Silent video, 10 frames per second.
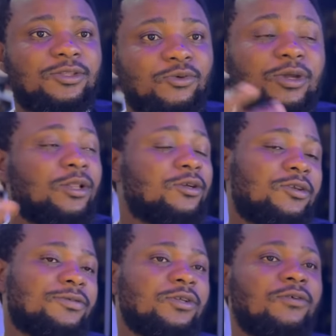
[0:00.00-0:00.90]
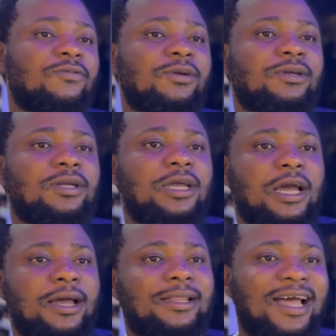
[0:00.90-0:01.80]
do a lot of stuff.
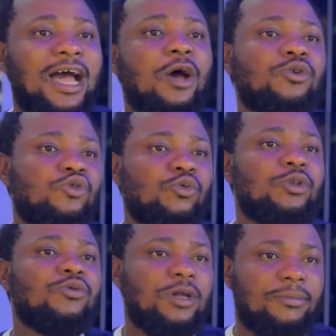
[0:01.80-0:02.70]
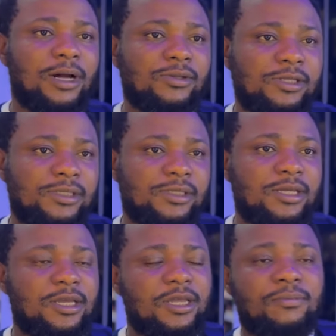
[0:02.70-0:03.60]
And how do we know about this?
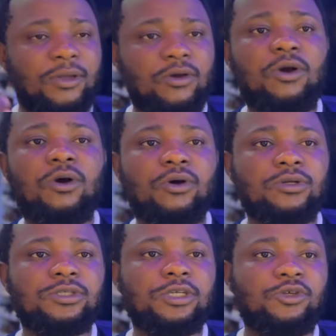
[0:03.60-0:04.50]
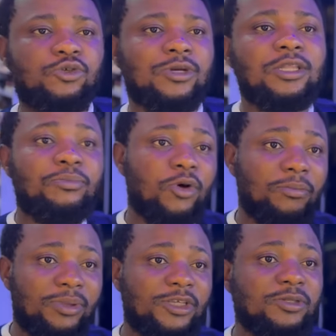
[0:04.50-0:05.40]
Because he usually
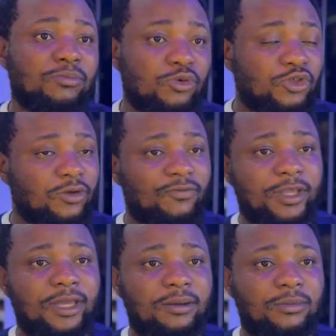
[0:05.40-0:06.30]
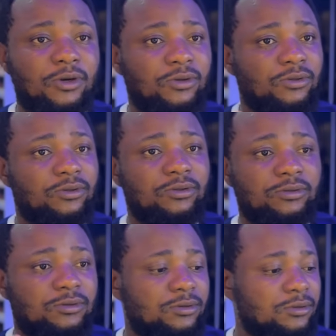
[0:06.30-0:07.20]
publish most of them on
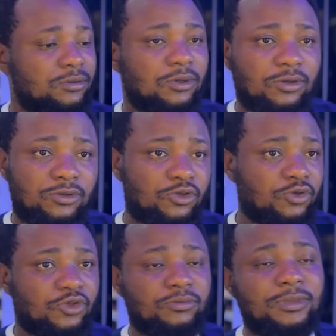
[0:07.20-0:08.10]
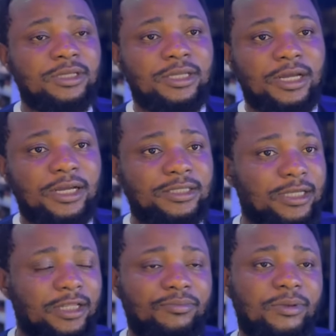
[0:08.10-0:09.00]
social media, telling